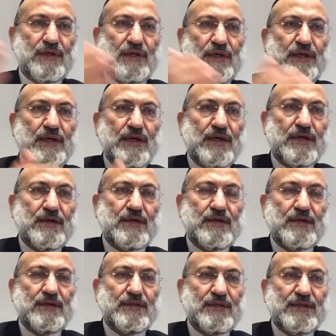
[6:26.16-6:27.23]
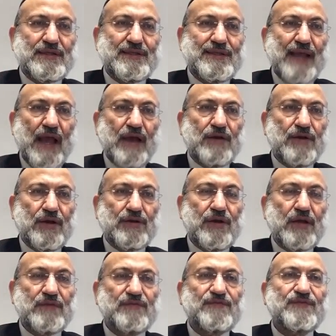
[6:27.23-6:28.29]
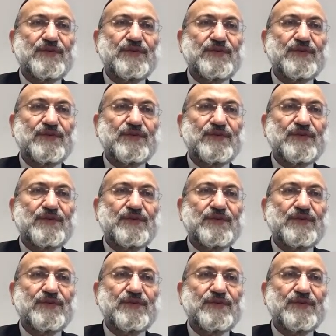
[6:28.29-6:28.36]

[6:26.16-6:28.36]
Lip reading: Here, this dialogue got